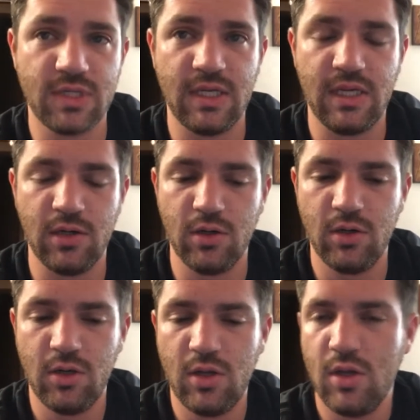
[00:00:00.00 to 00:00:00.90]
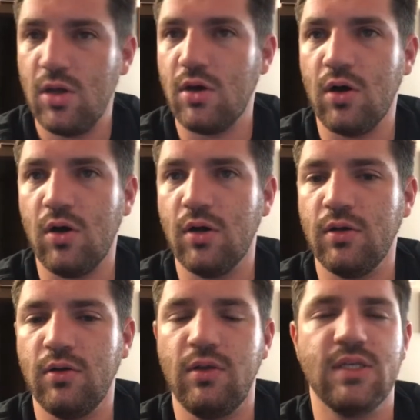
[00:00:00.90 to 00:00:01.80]
gear
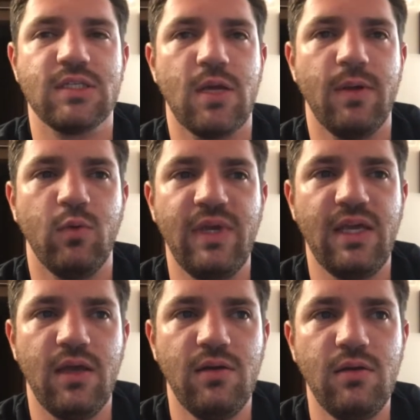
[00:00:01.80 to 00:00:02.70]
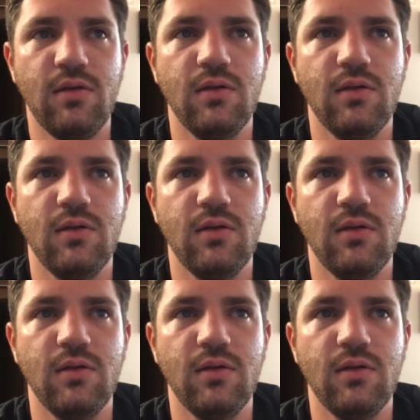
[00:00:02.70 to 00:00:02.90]
on this coming weekend,